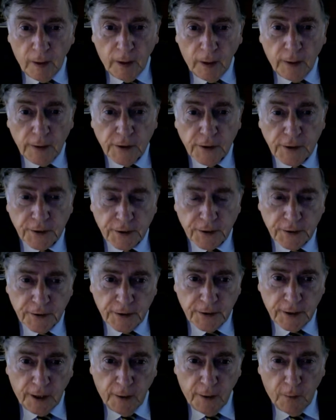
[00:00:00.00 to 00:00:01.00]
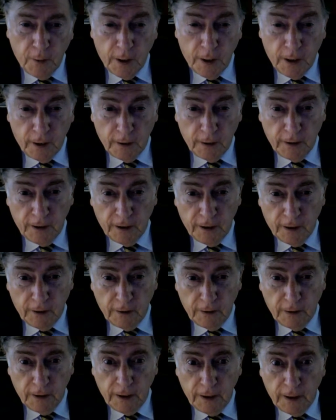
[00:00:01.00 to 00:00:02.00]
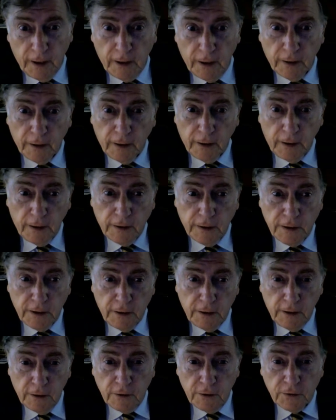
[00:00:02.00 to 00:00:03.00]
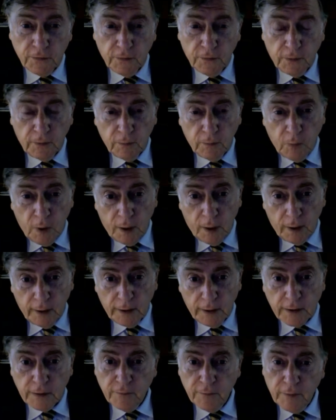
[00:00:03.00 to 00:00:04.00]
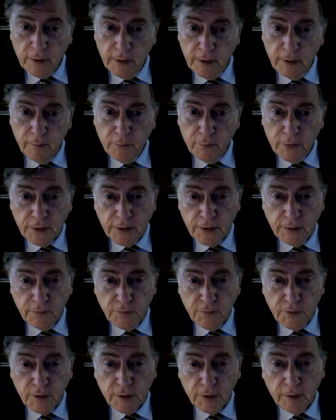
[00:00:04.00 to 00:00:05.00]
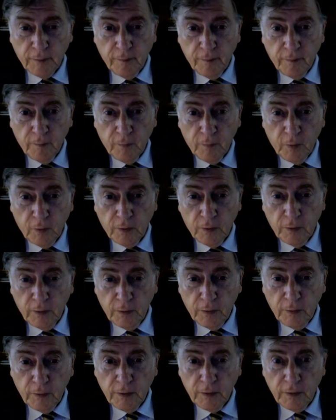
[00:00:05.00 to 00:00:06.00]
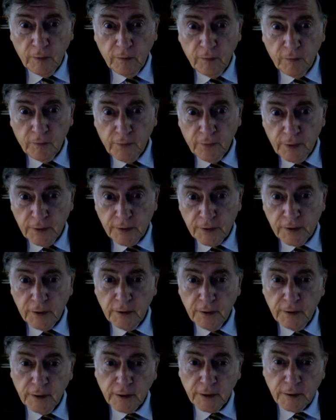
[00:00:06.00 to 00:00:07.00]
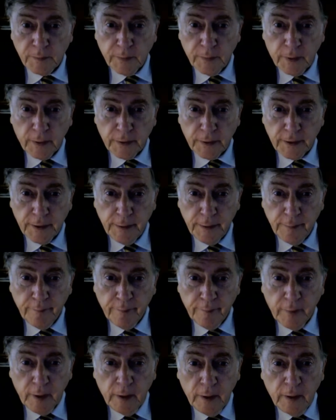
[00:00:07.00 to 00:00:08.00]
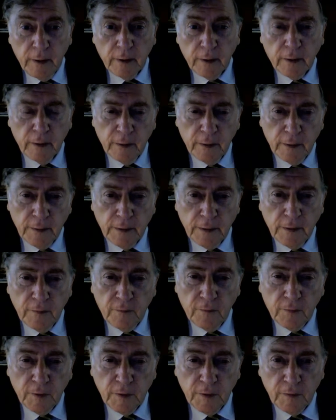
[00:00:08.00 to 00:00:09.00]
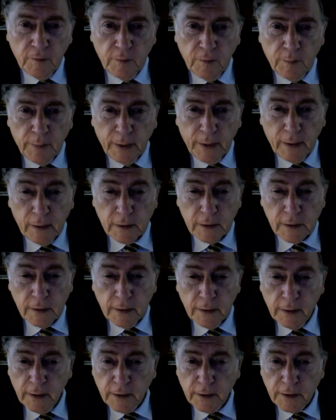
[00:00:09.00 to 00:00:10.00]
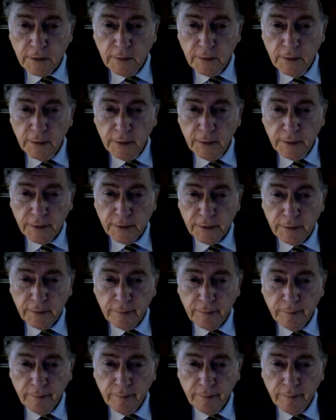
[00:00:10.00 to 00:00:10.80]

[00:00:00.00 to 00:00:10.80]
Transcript: Just to say, well, you know, is it useful? Well, it's a very impressive trick. You can do it at your friends at your next party. You can do it in front of your pals at the next rehearsal.